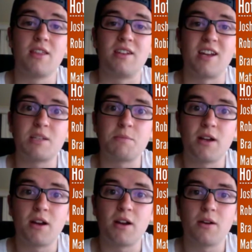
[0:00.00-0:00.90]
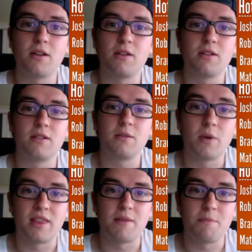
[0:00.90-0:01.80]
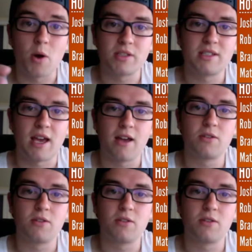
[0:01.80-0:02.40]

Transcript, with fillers: The next player with the most te-